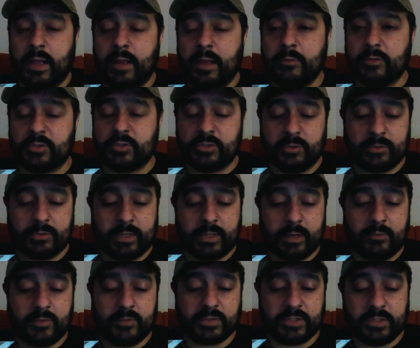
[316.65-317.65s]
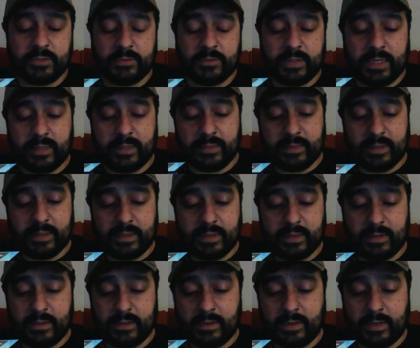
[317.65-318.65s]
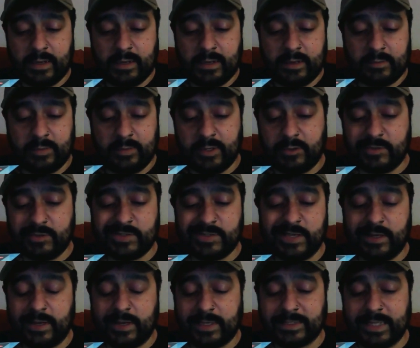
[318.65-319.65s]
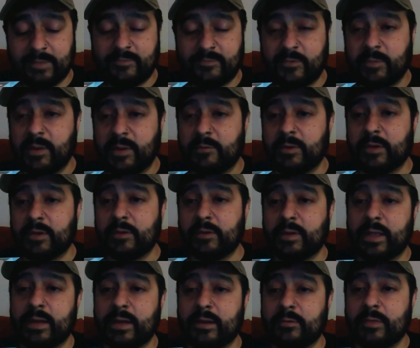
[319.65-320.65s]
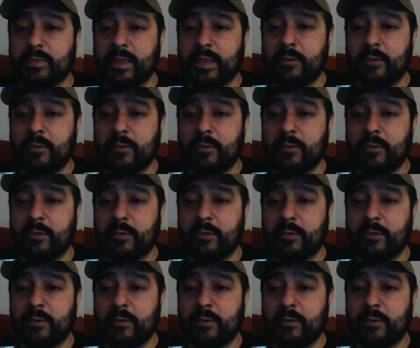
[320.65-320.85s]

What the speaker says: Well, I will shoot that over to you, and then just hit accept for me when you get it.